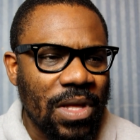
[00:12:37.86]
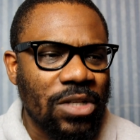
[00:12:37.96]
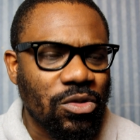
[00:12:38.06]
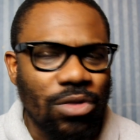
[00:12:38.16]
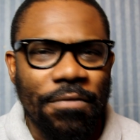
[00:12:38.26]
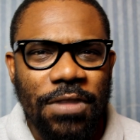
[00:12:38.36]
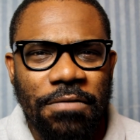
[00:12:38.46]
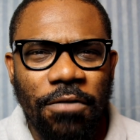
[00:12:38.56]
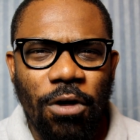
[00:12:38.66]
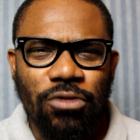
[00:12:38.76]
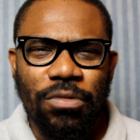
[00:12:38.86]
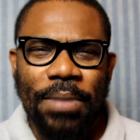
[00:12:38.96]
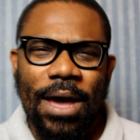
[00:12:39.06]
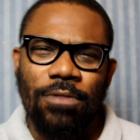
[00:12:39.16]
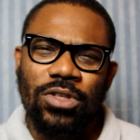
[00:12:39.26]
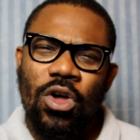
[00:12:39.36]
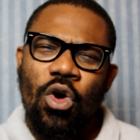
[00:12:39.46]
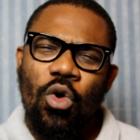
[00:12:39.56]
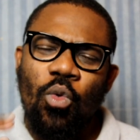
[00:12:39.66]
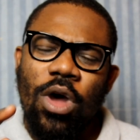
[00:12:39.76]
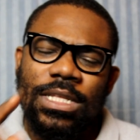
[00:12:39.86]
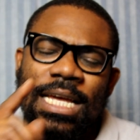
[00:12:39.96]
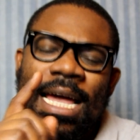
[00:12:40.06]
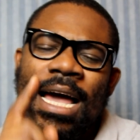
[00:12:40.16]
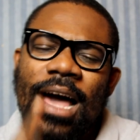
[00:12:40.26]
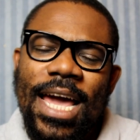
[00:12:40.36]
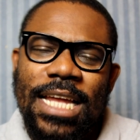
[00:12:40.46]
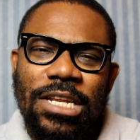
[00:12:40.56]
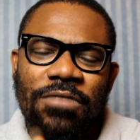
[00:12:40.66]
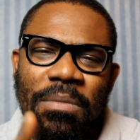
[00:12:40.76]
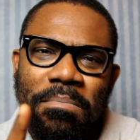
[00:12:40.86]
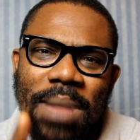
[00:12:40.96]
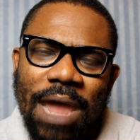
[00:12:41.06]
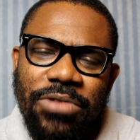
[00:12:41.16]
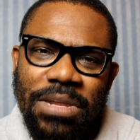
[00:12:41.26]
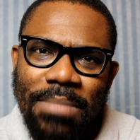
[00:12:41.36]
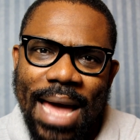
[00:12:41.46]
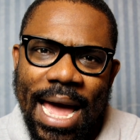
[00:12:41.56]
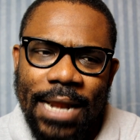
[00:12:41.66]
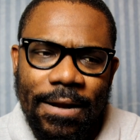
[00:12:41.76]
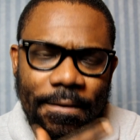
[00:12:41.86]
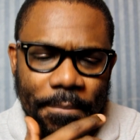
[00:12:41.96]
is roughly £400. What kind of a married man